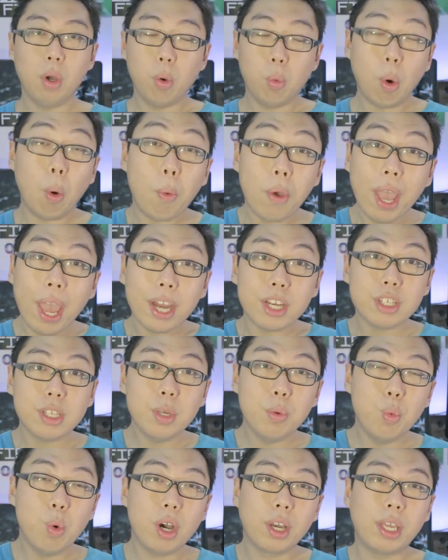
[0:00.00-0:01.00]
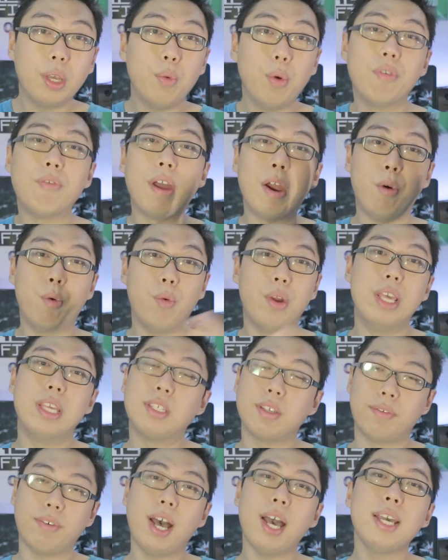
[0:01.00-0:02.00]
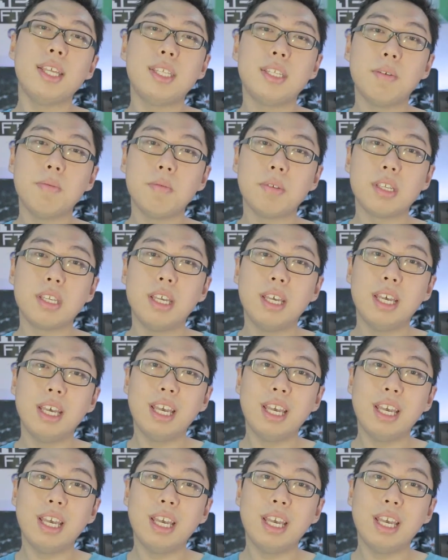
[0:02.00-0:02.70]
When we're actually working with arrays of items,